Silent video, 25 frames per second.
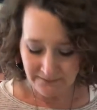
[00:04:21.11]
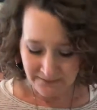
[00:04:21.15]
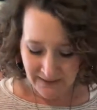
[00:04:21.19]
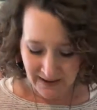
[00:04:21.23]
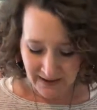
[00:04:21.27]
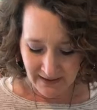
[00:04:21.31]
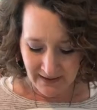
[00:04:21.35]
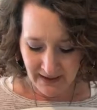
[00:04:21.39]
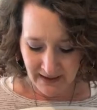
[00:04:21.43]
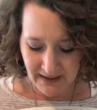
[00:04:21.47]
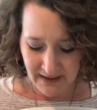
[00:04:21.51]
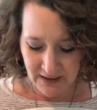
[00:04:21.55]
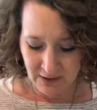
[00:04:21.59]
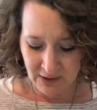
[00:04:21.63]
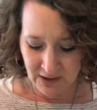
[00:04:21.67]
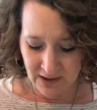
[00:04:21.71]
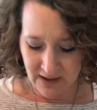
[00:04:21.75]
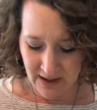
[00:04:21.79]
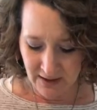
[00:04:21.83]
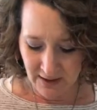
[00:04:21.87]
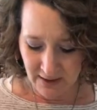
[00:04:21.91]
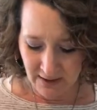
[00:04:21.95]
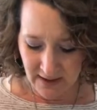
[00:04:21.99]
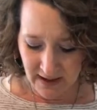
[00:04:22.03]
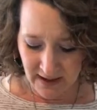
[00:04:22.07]
And then there's
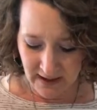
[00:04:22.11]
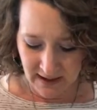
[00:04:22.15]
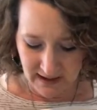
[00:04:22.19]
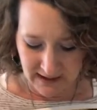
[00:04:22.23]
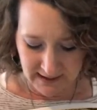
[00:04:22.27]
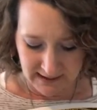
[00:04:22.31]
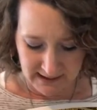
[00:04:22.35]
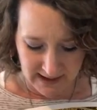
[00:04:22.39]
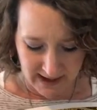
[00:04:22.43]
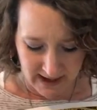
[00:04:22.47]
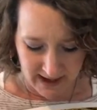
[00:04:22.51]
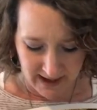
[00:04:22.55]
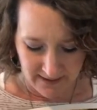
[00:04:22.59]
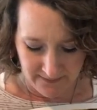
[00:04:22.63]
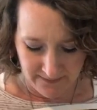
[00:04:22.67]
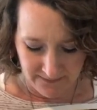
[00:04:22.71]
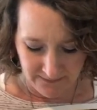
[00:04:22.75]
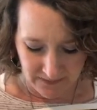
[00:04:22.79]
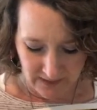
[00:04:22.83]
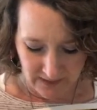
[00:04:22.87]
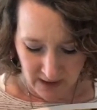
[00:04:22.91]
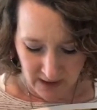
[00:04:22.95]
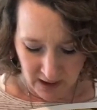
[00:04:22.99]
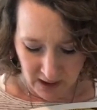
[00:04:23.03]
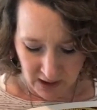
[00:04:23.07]
another thing it said,
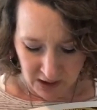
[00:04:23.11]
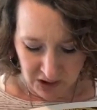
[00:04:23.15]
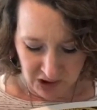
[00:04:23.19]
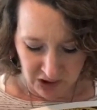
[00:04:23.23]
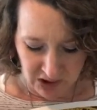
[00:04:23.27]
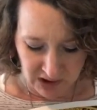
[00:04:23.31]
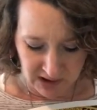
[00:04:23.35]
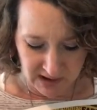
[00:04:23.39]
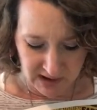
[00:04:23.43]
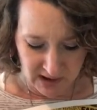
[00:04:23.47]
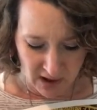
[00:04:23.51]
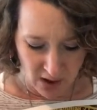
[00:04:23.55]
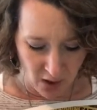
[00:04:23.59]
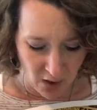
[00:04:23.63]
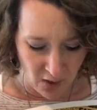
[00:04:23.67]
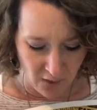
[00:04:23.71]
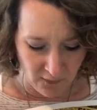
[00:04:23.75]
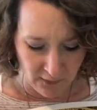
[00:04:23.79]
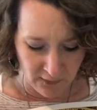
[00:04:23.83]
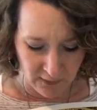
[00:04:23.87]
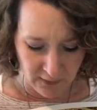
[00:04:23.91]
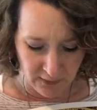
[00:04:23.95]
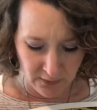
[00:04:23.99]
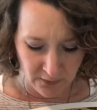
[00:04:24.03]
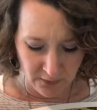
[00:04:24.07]
just
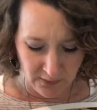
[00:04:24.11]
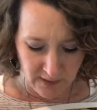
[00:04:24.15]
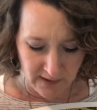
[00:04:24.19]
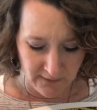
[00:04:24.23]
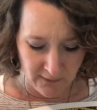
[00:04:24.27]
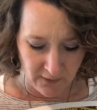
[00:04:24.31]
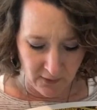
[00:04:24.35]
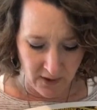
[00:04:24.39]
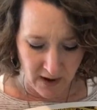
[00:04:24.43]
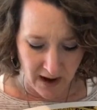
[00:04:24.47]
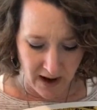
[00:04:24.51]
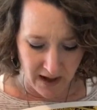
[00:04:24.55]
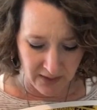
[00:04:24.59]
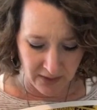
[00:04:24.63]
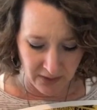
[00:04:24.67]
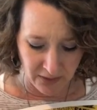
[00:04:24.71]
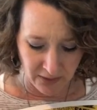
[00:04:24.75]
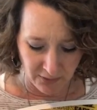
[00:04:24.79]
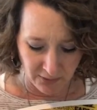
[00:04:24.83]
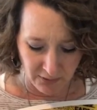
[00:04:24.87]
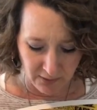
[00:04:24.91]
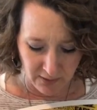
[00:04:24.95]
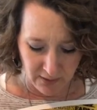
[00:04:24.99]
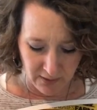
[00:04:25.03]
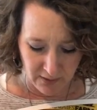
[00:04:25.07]
over the river and
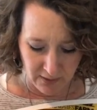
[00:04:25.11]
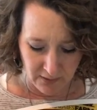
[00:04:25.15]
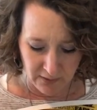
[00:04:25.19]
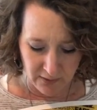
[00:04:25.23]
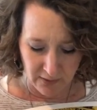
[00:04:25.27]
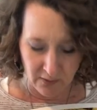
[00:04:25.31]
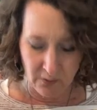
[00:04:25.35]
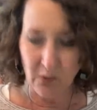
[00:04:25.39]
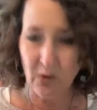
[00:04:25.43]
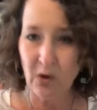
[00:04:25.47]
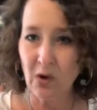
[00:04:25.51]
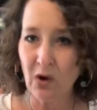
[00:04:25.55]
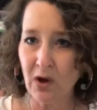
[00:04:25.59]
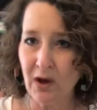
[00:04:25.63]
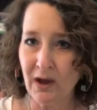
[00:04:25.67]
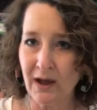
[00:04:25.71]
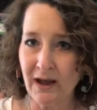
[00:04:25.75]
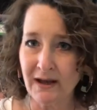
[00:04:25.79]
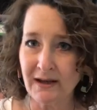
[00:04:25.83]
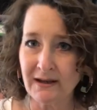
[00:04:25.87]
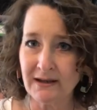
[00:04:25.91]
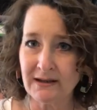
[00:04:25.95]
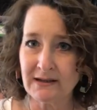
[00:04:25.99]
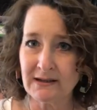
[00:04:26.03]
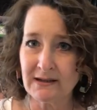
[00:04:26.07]
through the
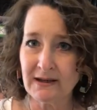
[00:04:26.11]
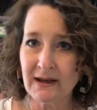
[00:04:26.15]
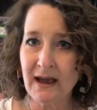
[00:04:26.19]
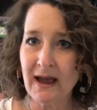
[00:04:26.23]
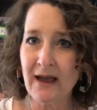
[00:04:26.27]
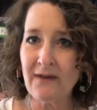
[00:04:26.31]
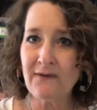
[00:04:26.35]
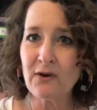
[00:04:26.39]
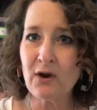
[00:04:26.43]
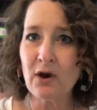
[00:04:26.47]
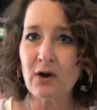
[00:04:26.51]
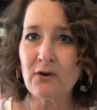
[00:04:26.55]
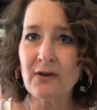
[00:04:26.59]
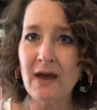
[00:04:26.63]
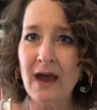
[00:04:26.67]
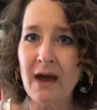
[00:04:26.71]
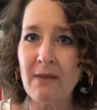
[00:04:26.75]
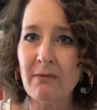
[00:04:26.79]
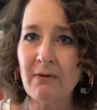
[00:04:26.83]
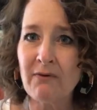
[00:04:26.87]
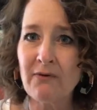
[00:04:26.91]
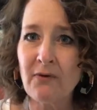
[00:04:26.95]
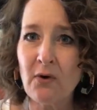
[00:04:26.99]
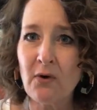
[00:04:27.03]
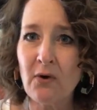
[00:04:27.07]
woods. Have you heard that
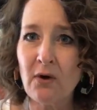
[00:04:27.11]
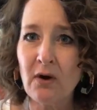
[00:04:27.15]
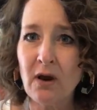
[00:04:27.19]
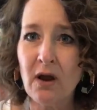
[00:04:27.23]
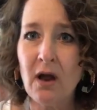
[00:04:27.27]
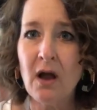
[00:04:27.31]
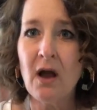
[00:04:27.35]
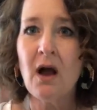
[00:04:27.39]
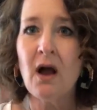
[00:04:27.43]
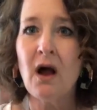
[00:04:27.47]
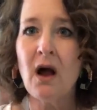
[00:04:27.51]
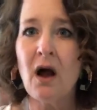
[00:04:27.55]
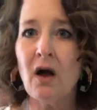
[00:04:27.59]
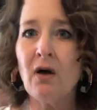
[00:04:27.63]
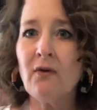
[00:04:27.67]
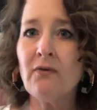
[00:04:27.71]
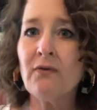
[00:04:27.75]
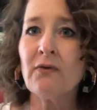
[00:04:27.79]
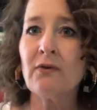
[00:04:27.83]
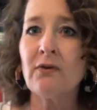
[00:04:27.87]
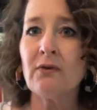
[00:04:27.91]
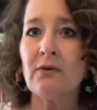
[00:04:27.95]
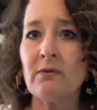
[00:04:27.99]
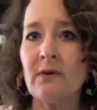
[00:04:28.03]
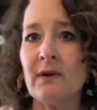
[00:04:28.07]
before? Over
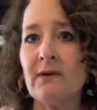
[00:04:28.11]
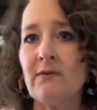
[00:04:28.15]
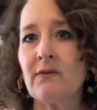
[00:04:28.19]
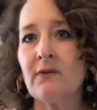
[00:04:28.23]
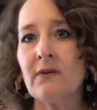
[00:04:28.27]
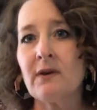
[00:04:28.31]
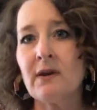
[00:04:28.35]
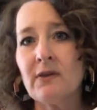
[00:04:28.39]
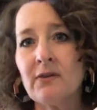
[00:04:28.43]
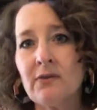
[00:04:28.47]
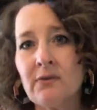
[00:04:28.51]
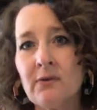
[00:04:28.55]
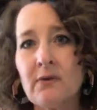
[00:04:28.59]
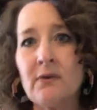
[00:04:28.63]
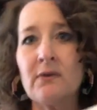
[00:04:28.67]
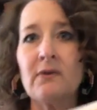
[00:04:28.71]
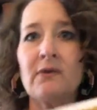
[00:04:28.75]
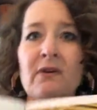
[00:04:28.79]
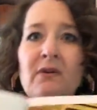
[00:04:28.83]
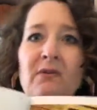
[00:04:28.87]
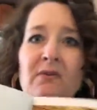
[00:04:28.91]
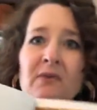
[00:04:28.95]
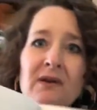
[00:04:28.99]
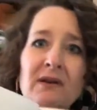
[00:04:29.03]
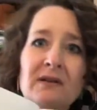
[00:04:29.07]
the river and through
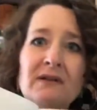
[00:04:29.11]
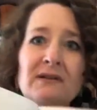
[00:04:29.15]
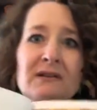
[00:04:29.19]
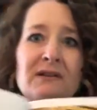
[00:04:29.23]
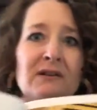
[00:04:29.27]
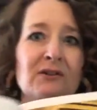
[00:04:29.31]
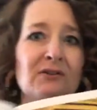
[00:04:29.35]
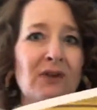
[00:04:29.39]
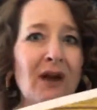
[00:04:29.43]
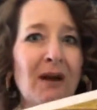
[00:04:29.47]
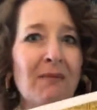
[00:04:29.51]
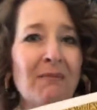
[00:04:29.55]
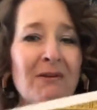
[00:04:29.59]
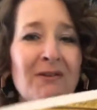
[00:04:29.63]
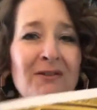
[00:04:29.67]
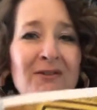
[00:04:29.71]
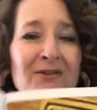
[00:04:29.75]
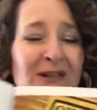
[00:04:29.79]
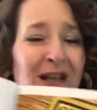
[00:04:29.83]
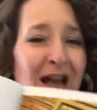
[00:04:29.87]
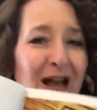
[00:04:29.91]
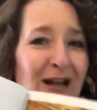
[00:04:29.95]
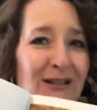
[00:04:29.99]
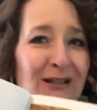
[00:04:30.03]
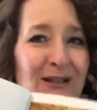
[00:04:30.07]
the woods to grandmother's
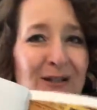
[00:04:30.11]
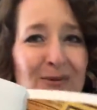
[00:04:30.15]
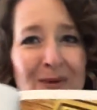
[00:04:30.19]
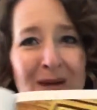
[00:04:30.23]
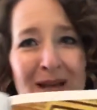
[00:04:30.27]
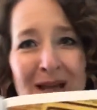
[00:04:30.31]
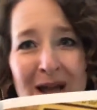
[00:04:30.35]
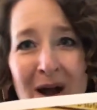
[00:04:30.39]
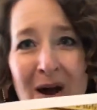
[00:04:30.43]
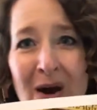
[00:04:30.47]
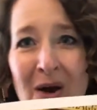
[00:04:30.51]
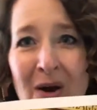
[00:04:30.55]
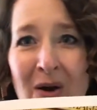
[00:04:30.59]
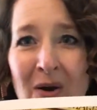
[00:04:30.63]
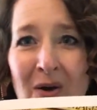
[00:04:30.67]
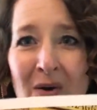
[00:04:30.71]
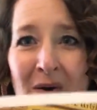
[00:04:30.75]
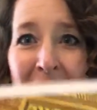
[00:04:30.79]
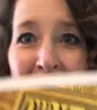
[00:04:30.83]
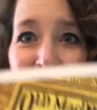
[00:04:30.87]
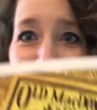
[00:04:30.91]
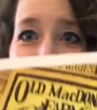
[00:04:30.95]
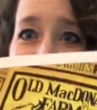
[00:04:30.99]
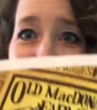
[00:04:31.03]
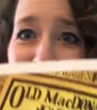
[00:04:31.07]
house we go.
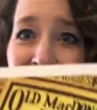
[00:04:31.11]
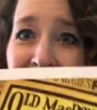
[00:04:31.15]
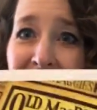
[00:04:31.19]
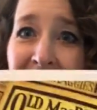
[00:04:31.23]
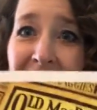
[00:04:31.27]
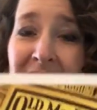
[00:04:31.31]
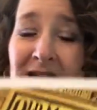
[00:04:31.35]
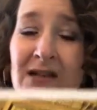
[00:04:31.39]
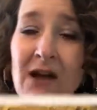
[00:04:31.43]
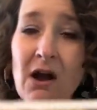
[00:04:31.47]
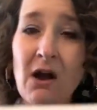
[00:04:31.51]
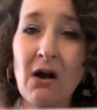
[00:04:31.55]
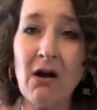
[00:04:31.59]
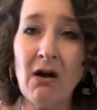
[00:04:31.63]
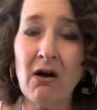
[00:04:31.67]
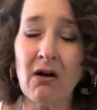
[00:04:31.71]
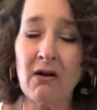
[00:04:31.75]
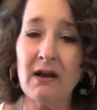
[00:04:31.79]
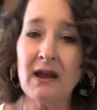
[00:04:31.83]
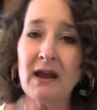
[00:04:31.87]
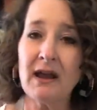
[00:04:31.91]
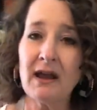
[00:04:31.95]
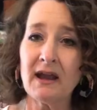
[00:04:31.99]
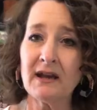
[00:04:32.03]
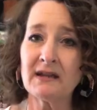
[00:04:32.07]
That's a song.
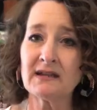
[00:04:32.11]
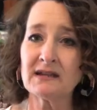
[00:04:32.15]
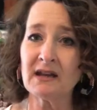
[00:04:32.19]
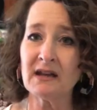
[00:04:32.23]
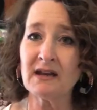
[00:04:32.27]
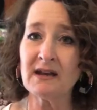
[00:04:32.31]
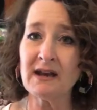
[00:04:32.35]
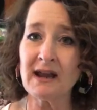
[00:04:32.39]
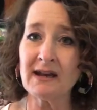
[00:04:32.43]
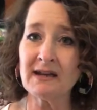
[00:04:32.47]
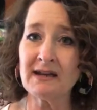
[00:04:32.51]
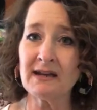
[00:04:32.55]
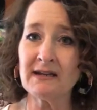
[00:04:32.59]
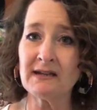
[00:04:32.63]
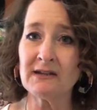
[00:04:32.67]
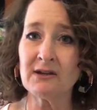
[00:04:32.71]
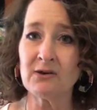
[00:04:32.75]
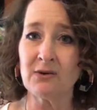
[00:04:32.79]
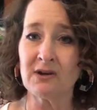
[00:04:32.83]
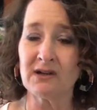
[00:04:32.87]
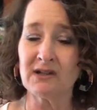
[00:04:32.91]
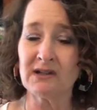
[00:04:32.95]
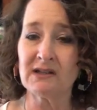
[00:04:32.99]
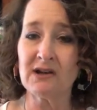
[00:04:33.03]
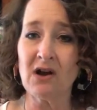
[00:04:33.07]
It's connecting to
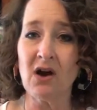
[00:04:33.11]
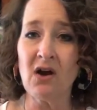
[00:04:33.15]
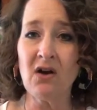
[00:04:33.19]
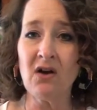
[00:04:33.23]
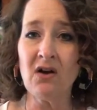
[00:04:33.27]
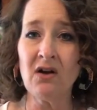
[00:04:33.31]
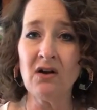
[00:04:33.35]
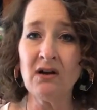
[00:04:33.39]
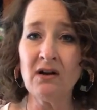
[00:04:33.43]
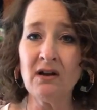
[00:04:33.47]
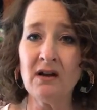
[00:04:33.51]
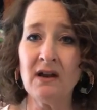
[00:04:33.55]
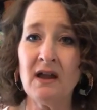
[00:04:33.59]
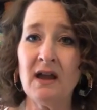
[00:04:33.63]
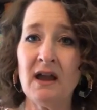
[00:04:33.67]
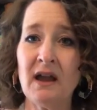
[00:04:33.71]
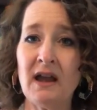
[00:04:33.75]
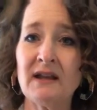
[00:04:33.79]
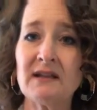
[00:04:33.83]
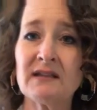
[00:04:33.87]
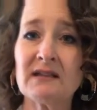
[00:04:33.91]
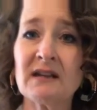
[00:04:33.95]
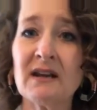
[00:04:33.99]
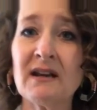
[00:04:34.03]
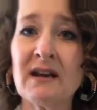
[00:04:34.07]
a song.
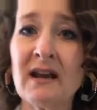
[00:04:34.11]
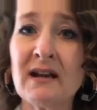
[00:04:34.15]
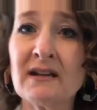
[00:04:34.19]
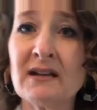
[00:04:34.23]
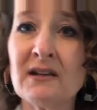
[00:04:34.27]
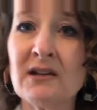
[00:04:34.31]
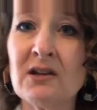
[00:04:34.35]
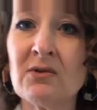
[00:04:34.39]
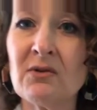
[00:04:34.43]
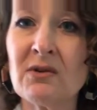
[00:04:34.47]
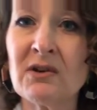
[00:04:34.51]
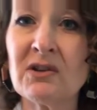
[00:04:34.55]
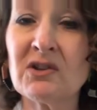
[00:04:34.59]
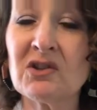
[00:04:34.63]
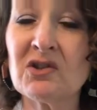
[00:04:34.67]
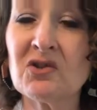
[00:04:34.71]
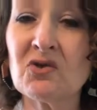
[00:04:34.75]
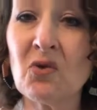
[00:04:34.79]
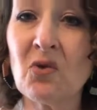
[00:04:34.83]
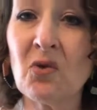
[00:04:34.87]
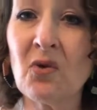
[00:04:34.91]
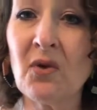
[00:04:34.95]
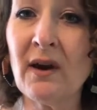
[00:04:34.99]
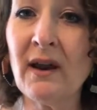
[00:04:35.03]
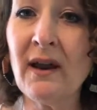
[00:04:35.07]
It's connecting to a
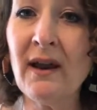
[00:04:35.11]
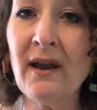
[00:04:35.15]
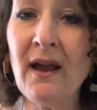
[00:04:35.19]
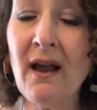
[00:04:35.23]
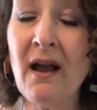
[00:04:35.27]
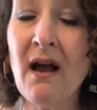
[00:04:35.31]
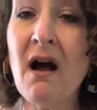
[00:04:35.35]
story.